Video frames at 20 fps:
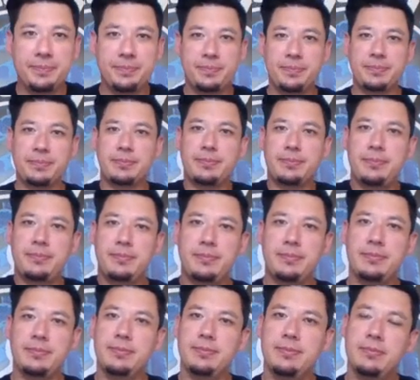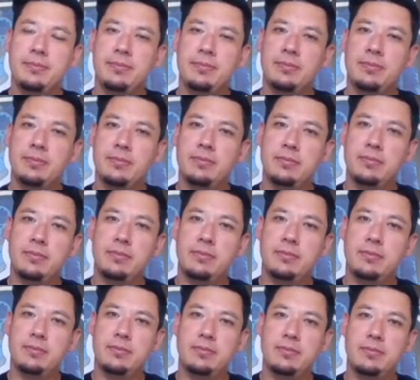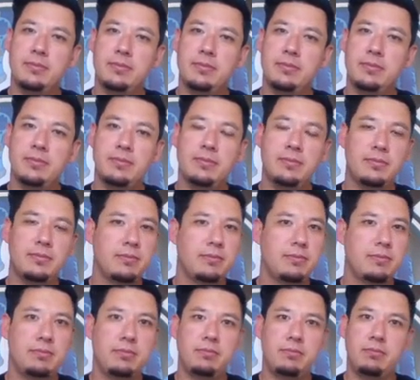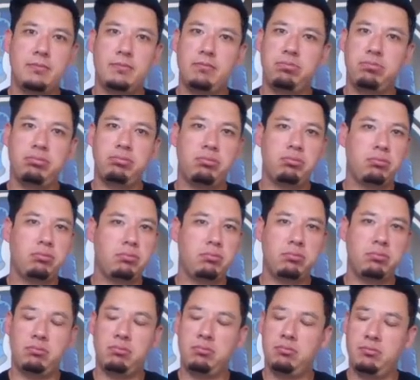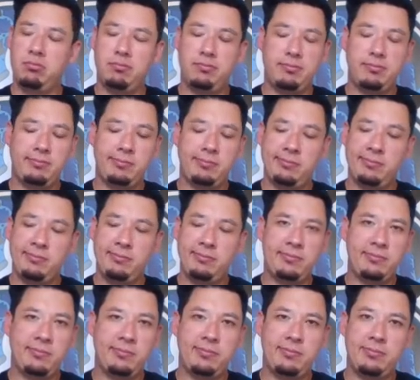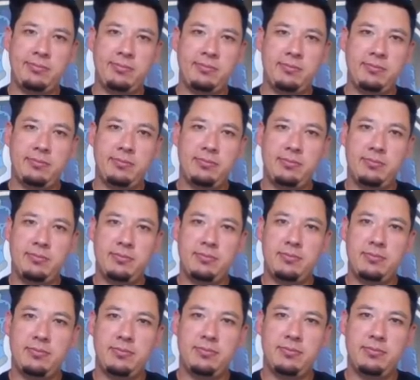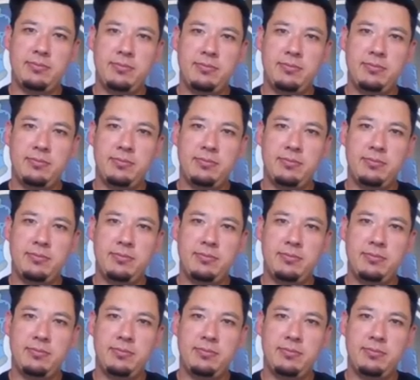(not speaking)